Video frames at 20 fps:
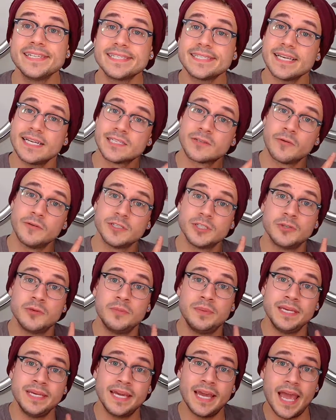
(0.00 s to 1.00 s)
This is going
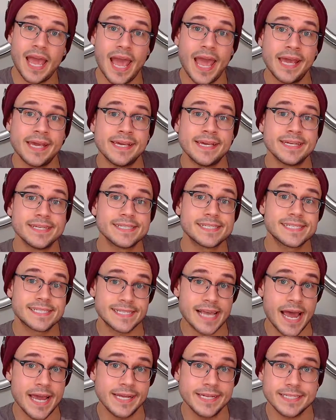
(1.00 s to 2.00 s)
to be a
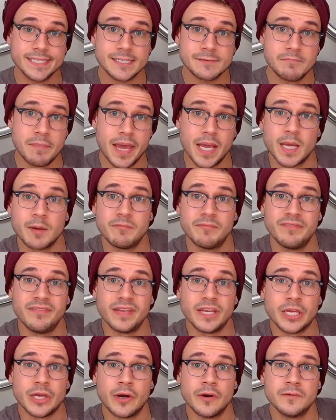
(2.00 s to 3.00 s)
science makeup
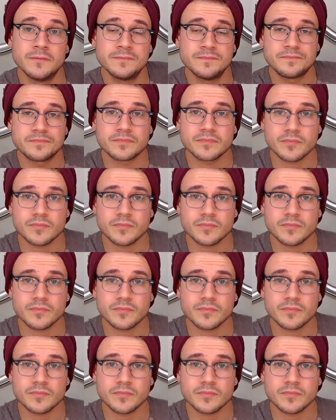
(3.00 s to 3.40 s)
video.